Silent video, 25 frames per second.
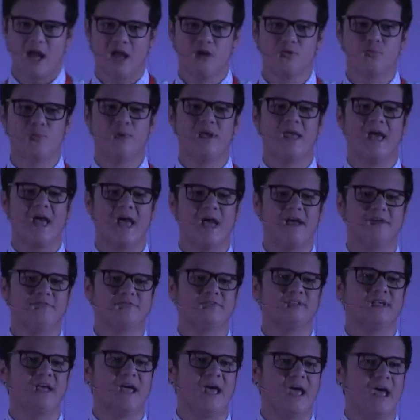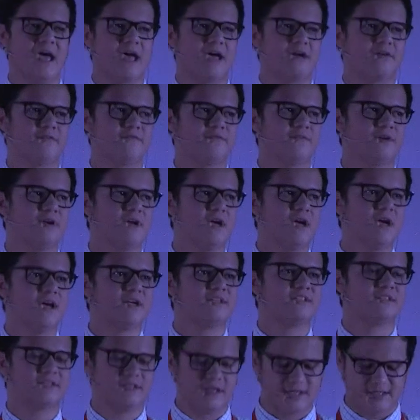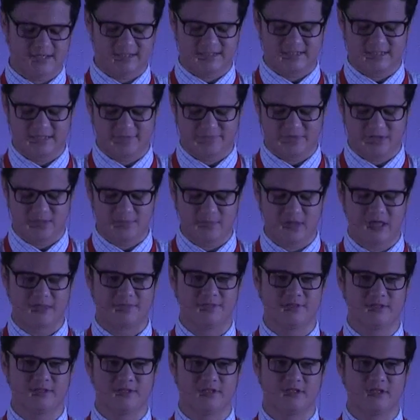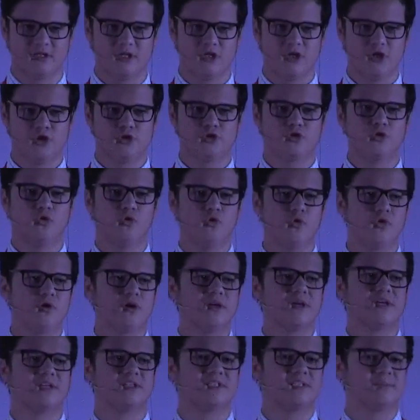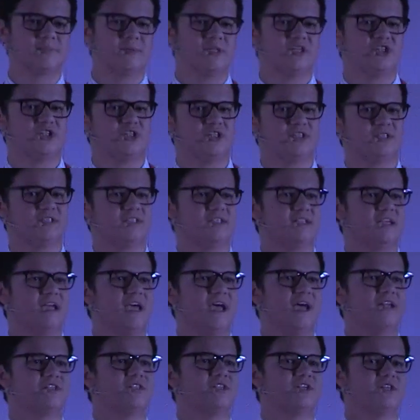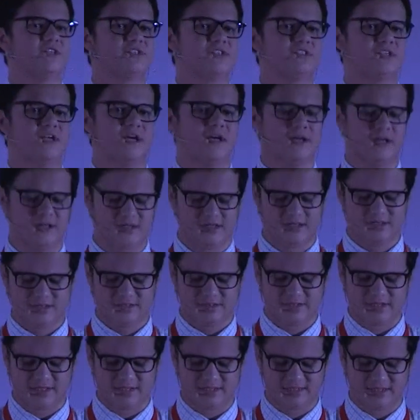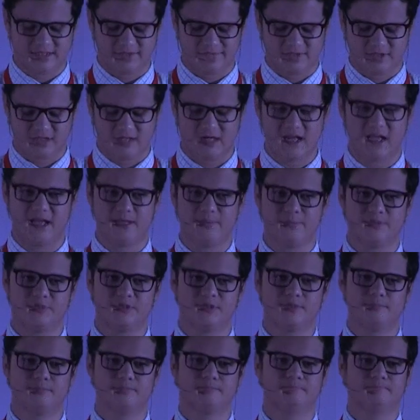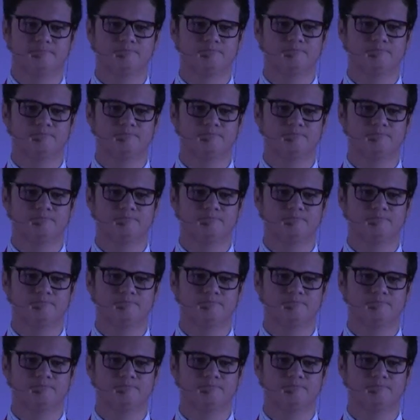And we have to have a scientific method to organize species and to assign scientific names.